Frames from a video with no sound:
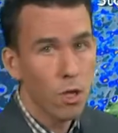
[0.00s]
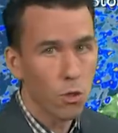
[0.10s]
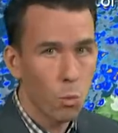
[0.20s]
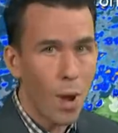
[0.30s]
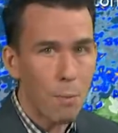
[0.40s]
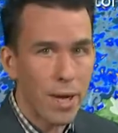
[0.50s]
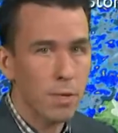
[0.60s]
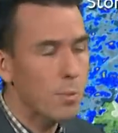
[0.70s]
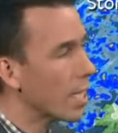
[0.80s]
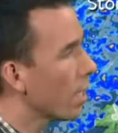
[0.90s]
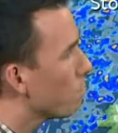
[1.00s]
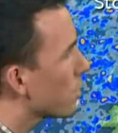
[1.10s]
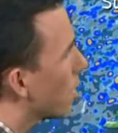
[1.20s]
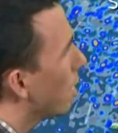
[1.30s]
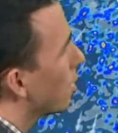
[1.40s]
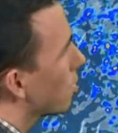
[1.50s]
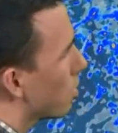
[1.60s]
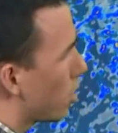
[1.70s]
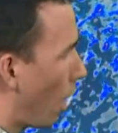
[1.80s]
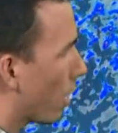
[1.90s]
the wet weather becomes
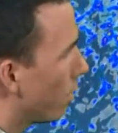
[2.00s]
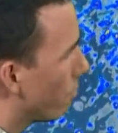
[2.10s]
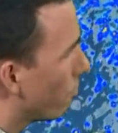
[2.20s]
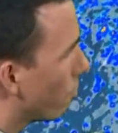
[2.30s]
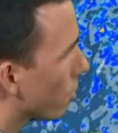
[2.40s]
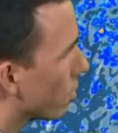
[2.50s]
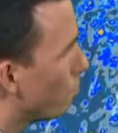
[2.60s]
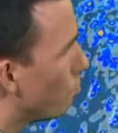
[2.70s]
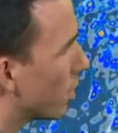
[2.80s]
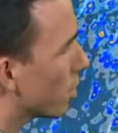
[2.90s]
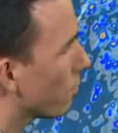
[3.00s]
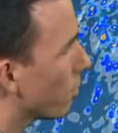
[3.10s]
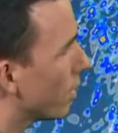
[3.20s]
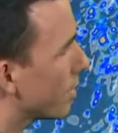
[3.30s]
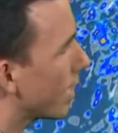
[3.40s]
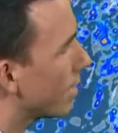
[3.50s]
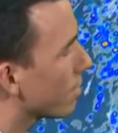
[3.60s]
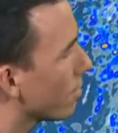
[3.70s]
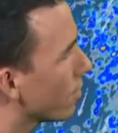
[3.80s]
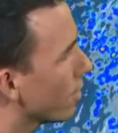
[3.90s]
stuck for much of Thursday
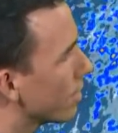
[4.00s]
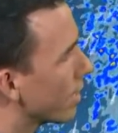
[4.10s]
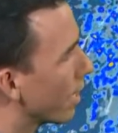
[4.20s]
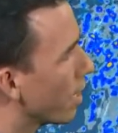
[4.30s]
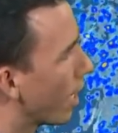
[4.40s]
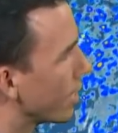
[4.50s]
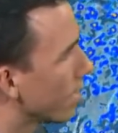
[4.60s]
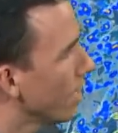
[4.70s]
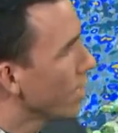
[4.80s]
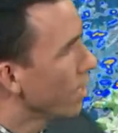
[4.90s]
into Thursday night.